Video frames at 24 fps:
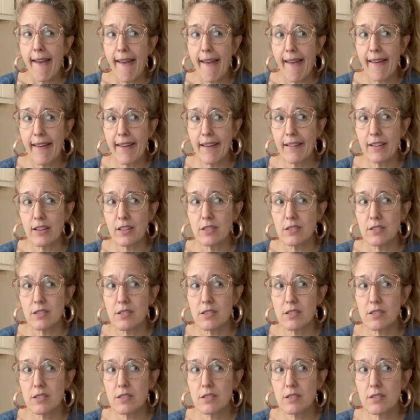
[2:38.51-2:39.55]

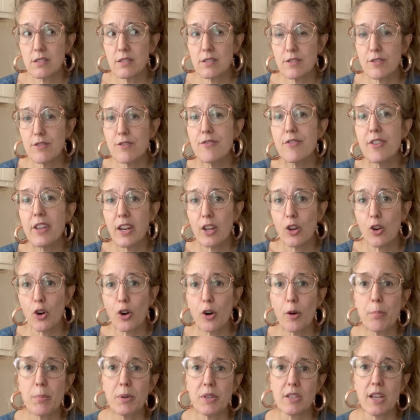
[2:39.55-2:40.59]
and
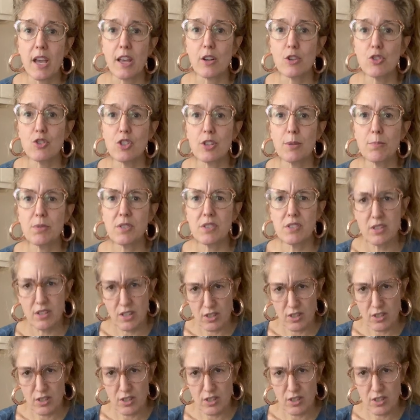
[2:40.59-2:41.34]
vinegar potato chips.